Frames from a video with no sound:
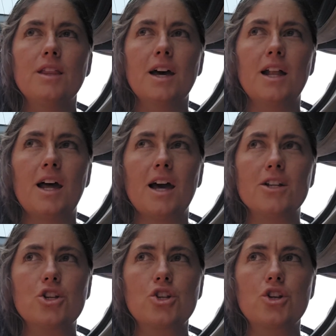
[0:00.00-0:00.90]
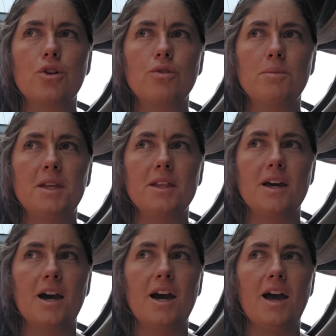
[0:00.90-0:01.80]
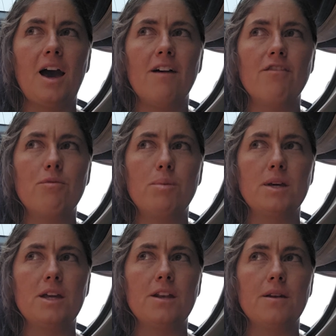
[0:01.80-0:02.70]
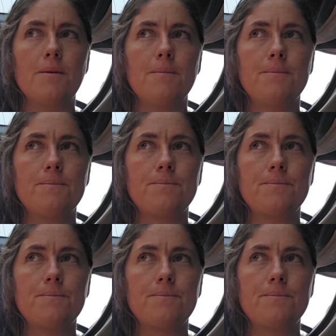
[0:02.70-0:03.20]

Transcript: that has shown me that I have been